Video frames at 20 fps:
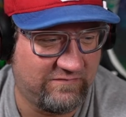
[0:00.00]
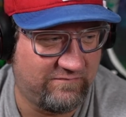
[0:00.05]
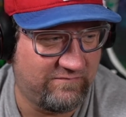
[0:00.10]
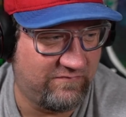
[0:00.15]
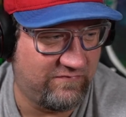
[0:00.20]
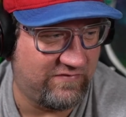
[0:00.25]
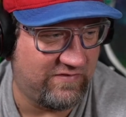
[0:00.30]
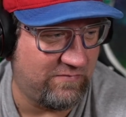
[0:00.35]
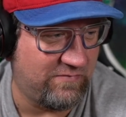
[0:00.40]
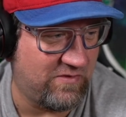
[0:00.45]

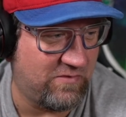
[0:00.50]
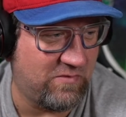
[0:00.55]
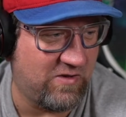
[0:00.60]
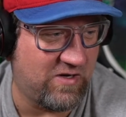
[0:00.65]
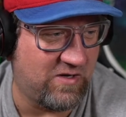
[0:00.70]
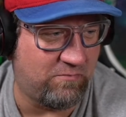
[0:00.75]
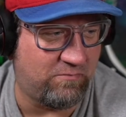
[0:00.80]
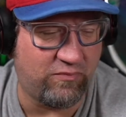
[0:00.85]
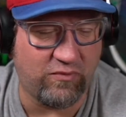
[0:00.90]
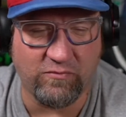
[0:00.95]
something about
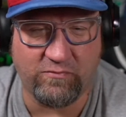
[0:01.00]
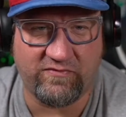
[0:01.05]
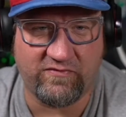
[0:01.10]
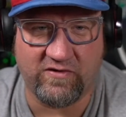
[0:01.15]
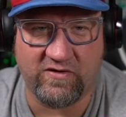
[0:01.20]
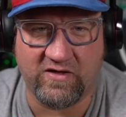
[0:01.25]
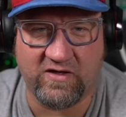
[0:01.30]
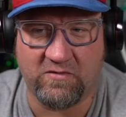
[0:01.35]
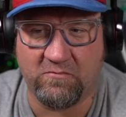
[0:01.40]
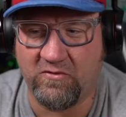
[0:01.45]
a poop
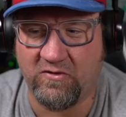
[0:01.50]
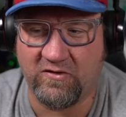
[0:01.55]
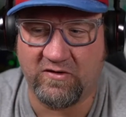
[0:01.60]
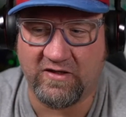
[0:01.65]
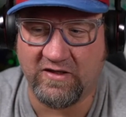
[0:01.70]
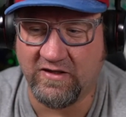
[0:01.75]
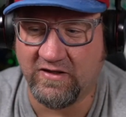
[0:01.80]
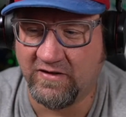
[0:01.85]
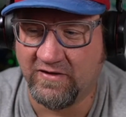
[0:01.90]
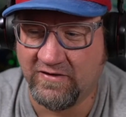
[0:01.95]
slinging monkey.